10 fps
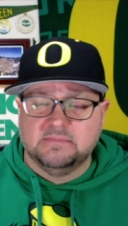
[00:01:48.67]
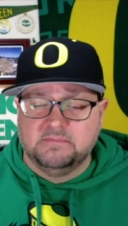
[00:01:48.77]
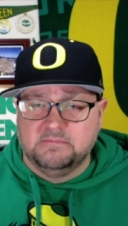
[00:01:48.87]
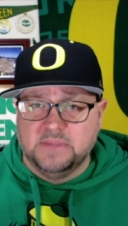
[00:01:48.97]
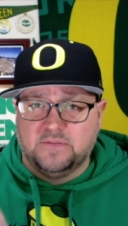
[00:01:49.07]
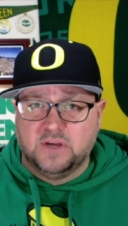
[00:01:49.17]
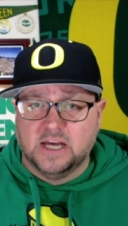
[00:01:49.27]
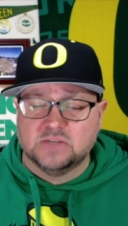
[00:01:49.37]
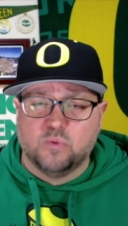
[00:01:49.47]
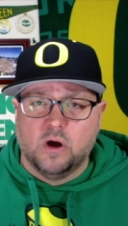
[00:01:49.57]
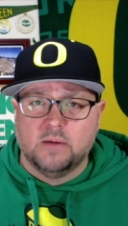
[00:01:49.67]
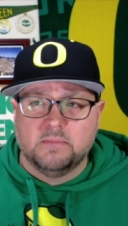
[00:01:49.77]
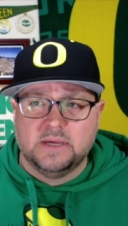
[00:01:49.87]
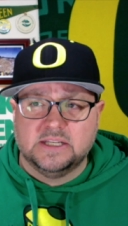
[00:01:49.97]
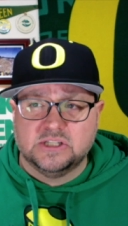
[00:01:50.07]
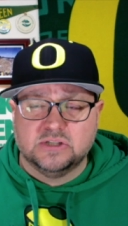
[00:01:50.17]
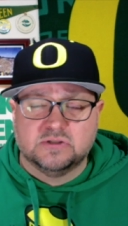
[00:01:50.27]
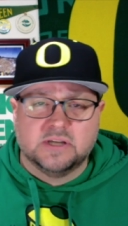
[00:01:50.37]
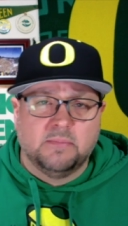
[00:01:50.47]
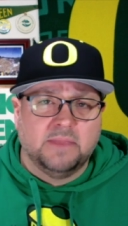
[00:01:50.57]
if you guys want me to do
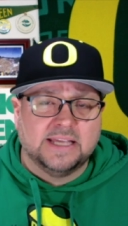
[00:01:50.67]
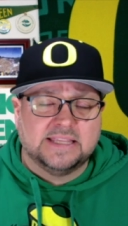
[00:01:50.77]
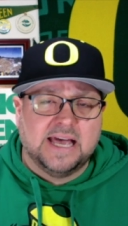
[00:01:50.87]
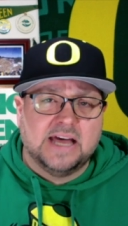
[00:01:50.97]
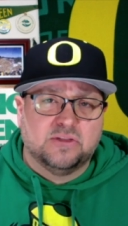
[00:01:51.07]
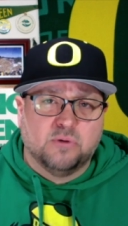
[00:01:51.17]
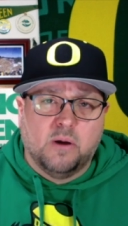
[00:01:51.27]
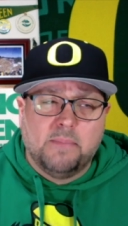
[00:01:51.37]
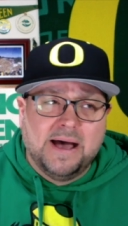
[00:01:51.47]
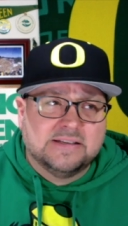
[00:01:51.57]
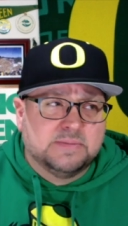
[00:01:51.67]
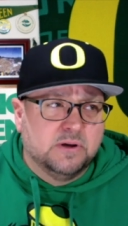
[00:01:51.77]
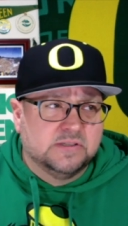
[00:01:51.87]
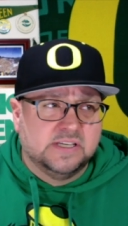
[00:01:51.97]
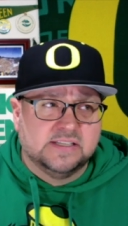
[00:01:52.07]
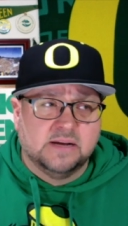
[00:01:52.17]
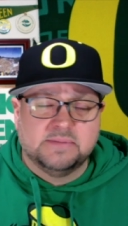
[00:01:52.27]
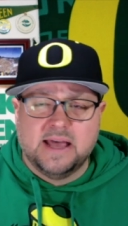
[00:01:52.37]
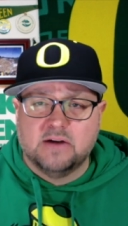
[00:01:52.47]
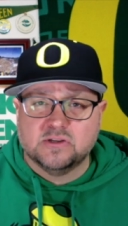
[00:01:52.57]
something like that throughout basketball season, I'm
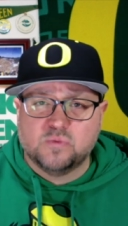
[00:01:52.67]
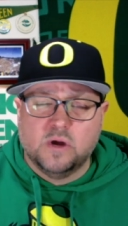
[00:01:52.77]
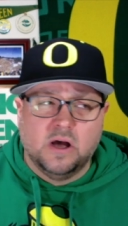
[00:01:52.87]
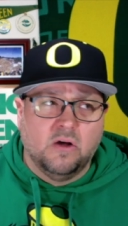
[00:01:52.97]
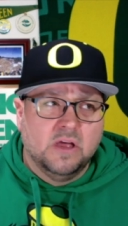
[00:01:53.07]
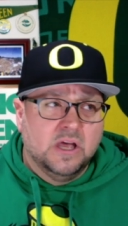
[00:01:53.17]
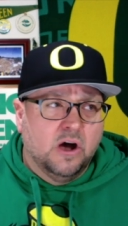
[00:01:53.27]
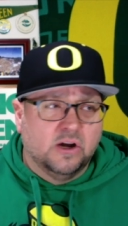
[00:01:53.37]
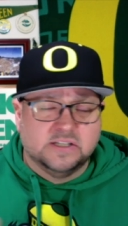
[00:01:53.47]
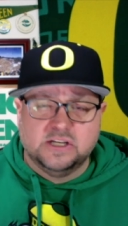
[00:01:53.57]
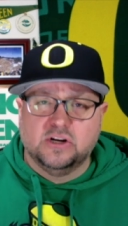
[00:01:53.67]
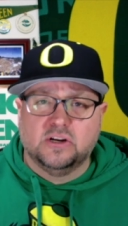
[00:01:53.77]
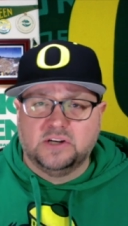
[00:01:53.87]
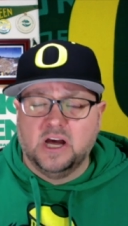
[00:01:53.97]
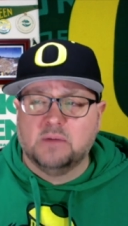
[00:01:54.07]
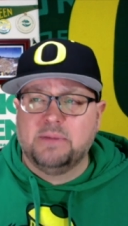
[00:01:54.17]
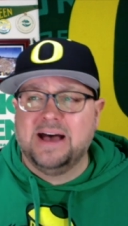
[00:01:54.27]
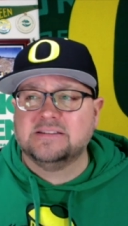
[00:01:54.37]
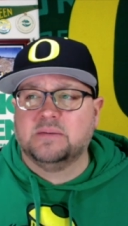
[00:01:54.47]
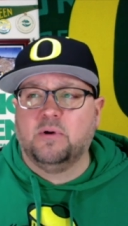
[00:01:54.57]
down as well. I'll continue to talk
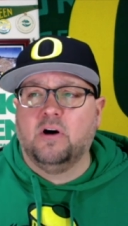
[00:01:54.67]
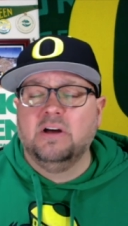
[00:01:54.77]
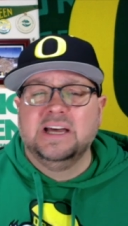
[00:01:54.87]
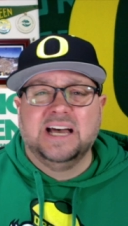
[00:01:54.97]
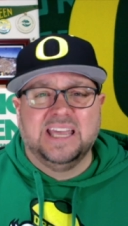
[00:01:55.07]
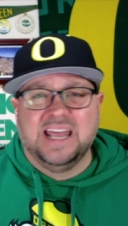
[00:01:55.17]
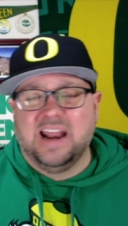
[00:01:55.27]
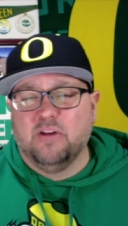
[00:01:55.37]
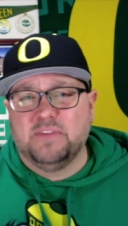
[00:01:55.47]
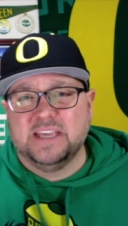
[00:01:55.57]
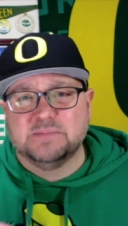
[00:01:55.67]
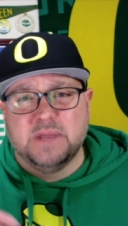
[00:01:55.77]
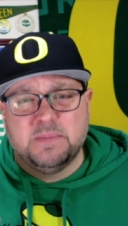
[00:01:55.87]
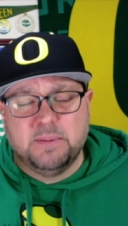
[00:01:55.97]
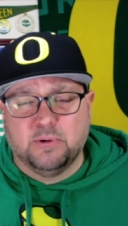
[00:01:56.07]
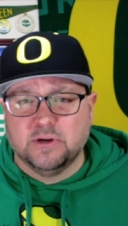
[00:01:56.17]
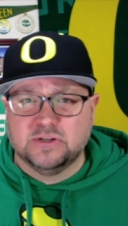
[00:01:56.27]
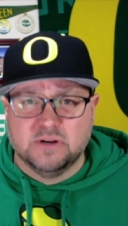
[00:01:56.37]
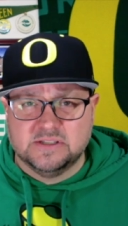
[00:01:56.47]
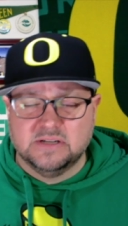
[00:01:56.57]
basketball. Again, I don't think as many people are
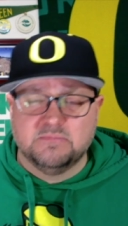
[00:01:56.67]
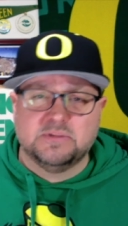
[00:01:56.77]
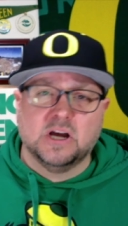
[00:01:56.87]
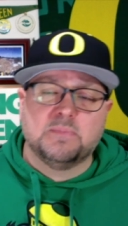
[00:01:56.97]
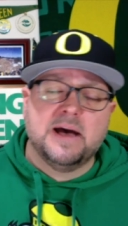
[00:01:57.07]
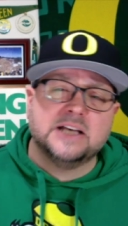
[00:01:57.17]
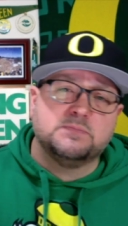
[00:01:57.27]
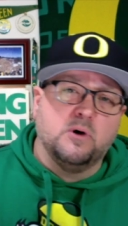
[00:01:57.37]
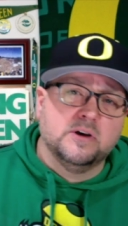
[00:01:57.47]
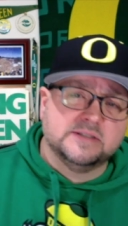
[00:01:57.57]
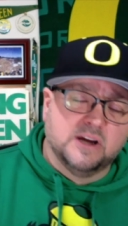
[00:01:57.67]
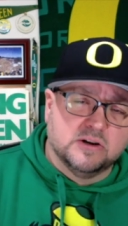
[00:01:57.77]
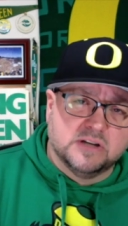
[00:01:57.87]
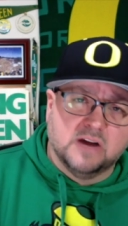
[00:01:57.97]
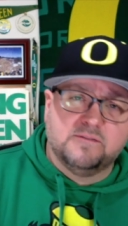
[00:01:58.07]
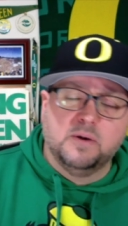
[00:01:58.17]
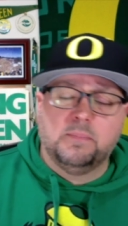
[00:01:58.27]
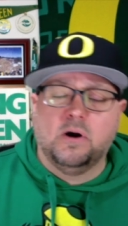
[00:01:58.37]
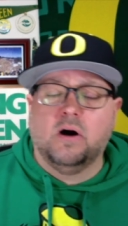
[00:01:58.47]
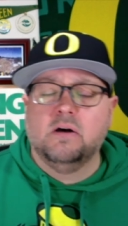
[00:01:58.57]
interested in duck basketball as they are duck
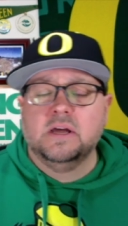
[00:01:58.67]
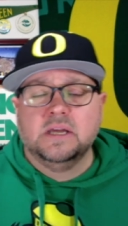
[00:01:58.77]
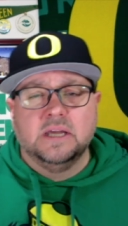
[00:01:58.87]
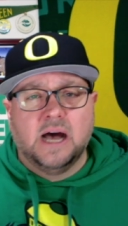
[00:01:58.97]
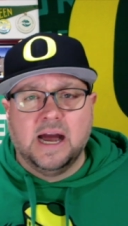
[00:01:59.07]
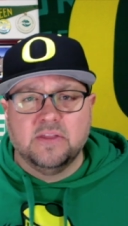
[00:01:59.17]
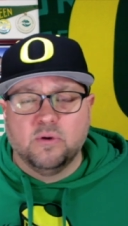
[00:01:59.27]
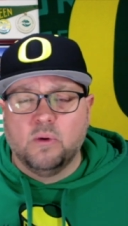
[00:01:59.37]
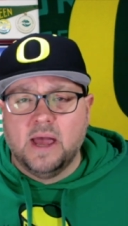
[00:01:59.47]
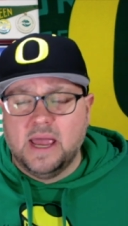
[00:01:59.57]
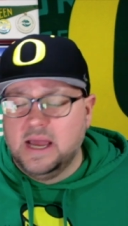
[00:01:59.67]
football. Either way,